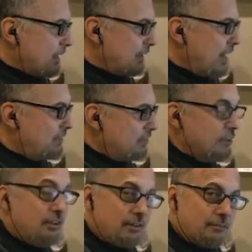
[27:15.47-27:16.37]
Last
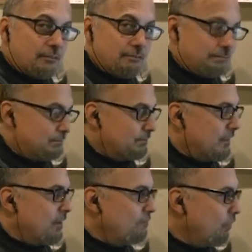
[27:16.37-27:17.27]
year,
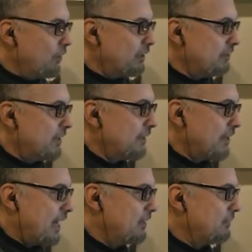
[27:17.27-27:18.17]

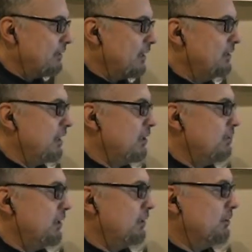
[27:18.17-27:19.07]
47,000
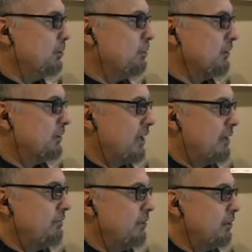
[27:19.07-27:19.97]
undocumented Cubans
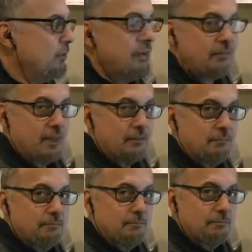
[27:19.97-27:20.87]
came to the USA.
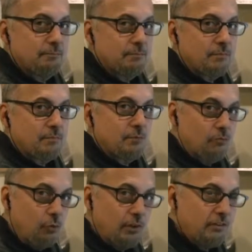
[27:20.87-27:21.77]

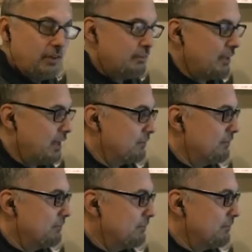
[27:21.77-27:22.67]

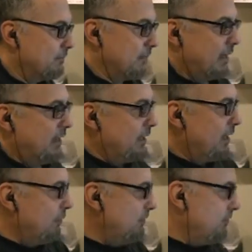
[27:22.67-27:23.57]
47,000. And
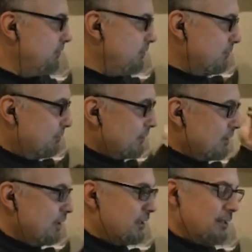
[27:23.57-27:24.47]
they were just
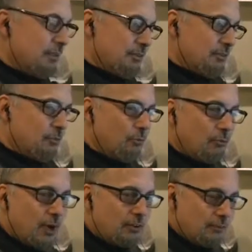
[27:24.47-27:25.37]

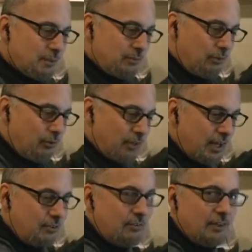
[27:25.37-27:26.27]
welcome. They rolled
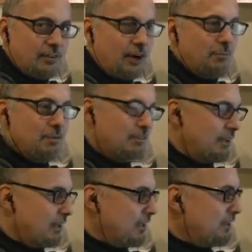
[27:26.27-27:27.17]
out a red carpet and
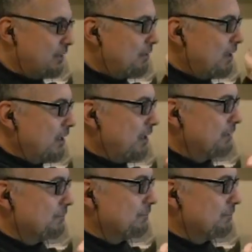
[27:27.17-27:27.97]
said, here, come on in.